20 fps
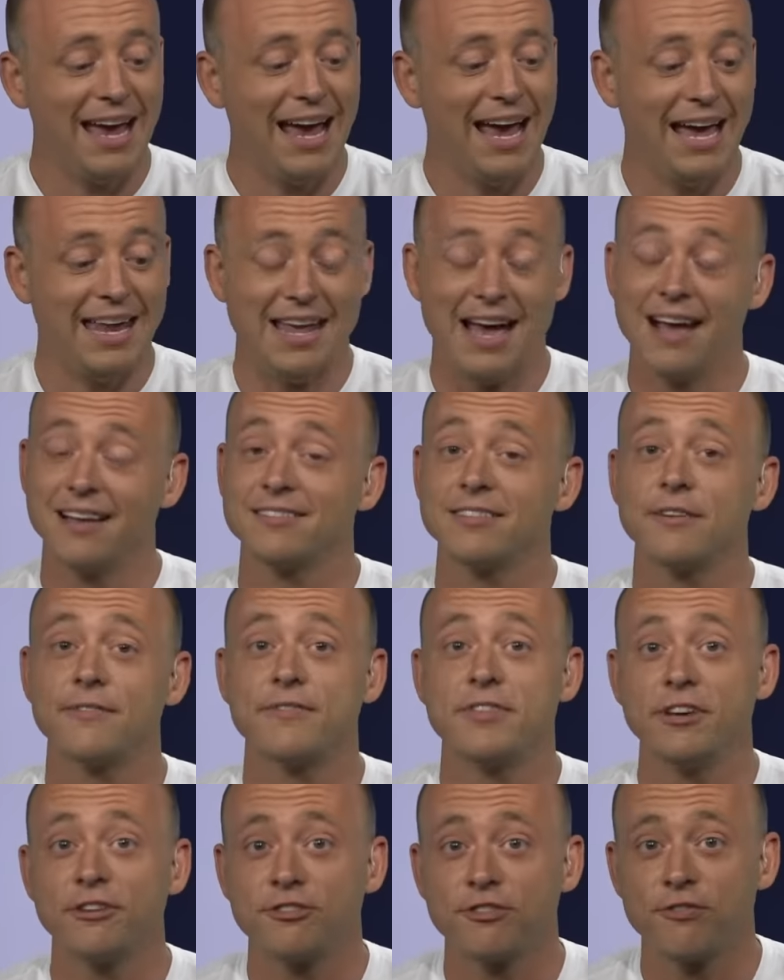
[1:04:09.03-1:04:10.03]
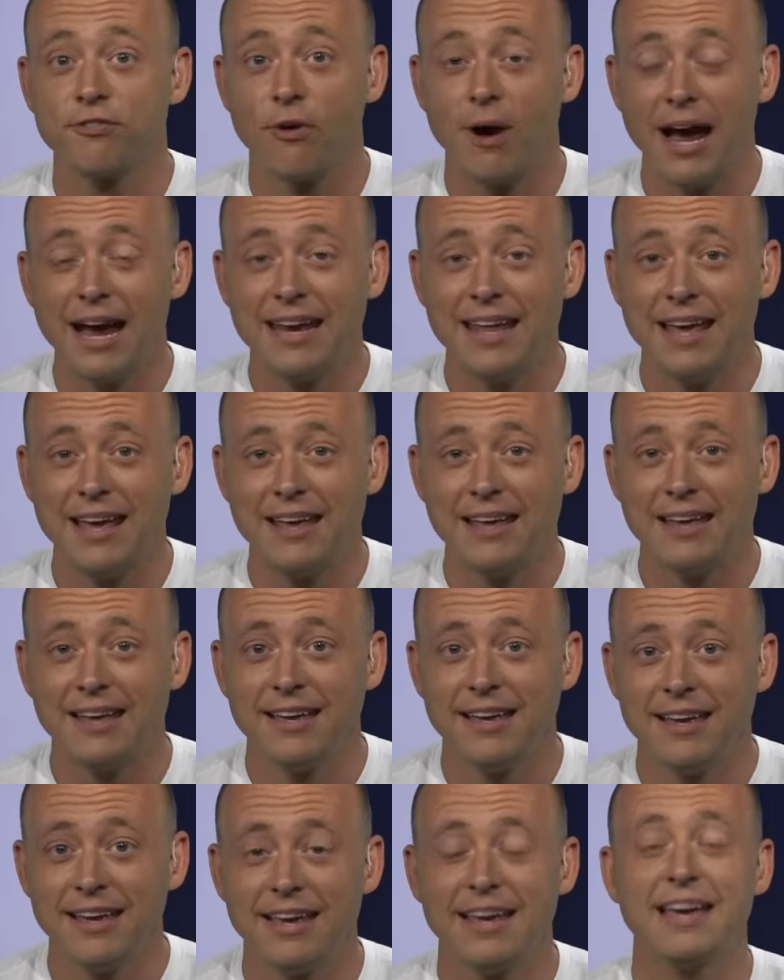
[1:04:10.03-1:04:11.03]
And as of this Friday,
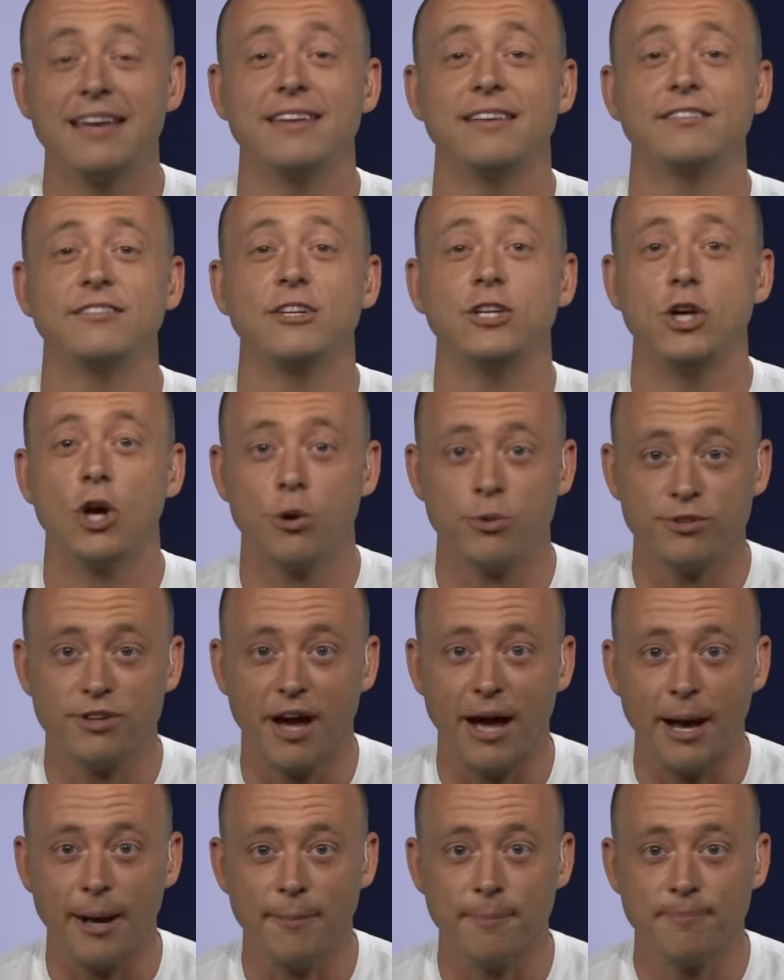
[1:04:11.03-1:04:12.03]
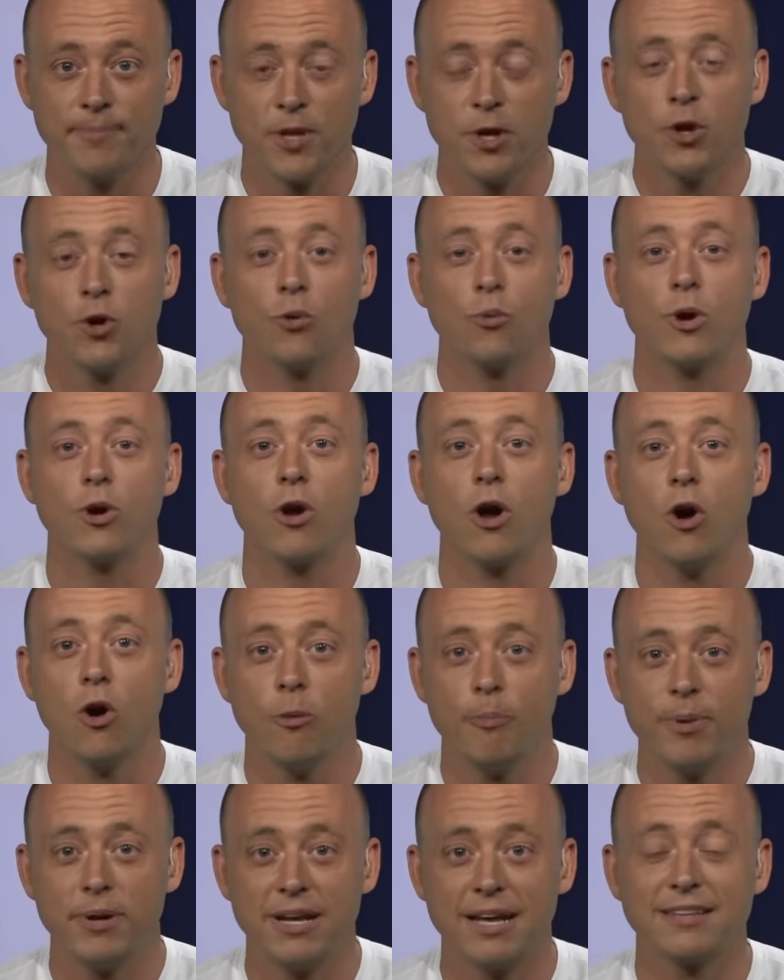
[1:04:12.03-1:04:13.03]
it is go time. We're
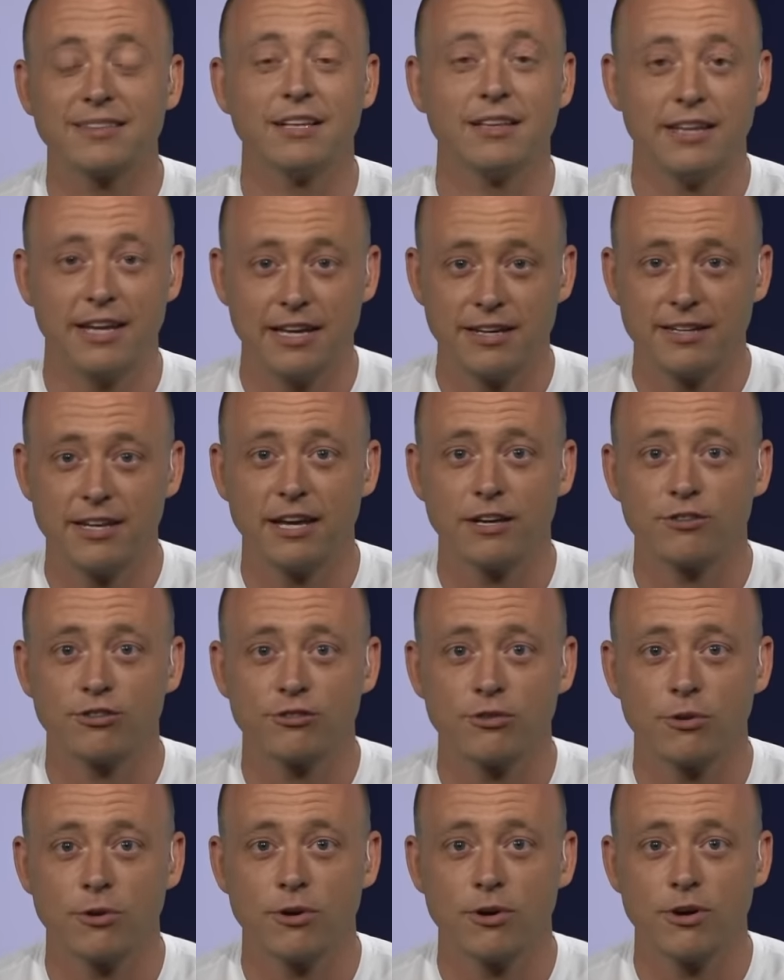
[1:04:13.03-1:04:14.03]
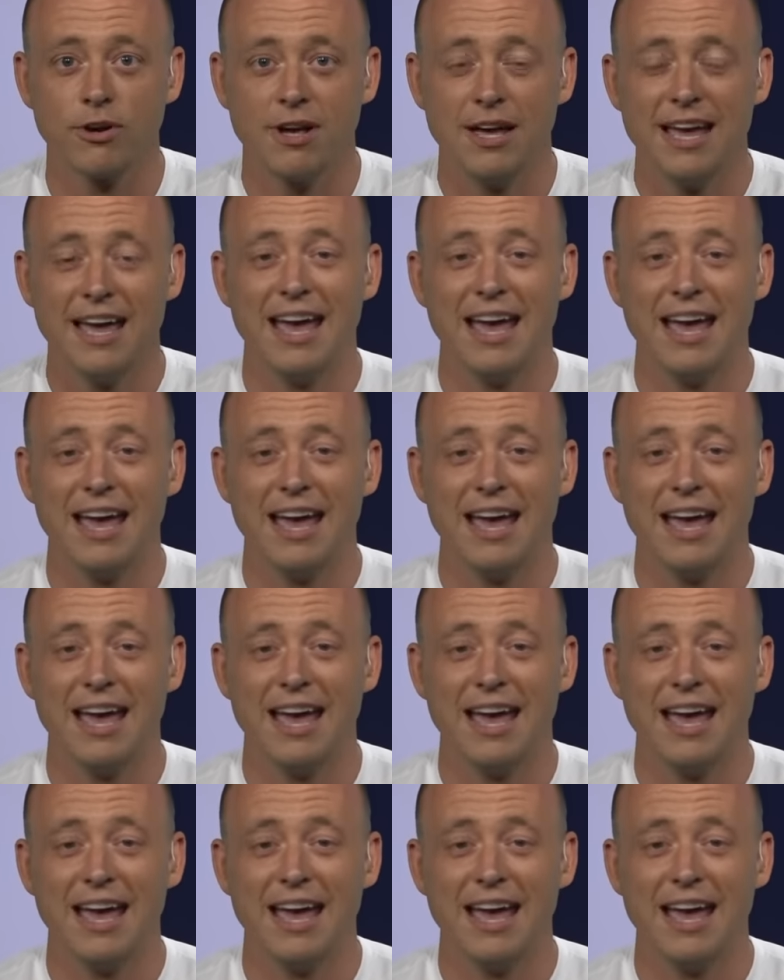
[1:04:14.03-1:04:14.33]
opening the Late Kick store.